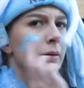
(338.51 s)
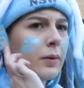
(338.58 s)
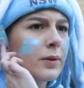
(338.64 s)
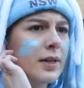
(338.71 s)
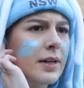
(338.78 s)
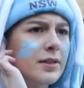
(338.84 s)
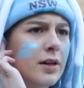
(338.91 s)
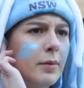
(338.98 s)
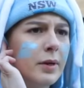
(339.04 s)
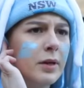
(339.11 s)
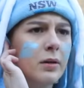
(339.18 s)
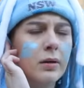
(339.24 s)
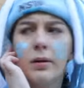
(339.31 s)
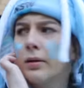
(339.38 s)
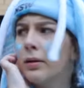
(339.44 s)
What's that, Simon?
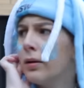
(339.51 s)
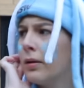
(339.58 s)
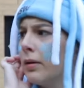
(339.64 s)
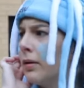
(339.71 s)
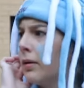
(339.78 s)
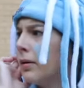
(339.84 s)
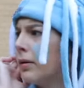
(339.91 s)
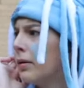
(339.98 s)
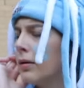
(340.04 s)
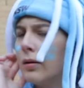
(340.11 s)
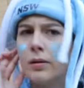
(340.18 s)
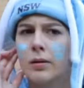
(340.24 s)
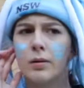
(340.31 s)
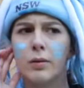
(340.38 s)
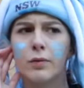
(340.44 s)

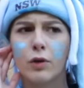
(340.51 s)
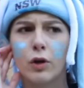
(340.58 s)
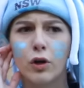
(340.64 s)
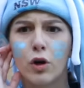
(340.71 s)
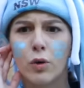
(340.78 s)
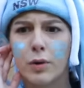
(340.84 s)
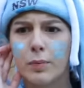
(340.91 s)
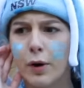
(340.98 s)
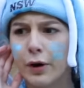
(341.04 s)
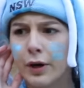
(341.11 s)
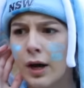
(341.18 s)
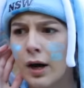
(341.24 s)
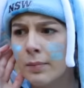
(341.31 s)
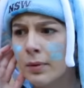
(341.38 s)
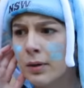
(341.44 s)
I've got a girl with a broken
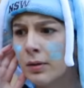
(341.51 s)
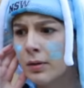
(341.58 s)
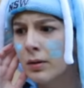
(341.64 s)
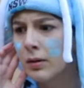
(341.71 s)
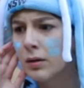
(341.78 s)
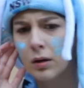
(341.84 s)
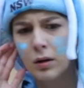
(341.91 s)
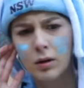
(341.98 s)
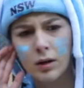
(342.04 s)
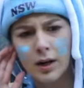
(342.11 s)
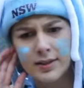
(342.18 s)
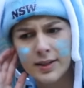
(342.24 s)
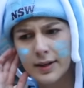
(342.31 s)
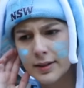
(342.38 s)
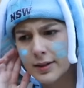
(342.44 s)
arm.
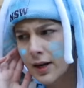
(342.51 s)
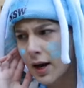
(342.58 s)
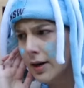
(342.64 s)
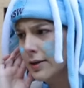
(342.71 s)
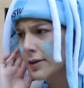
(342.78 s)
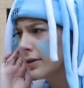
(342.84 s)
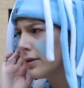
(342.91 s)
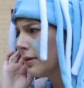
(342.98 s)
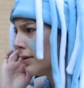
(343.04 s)
That's a head start, isn't it?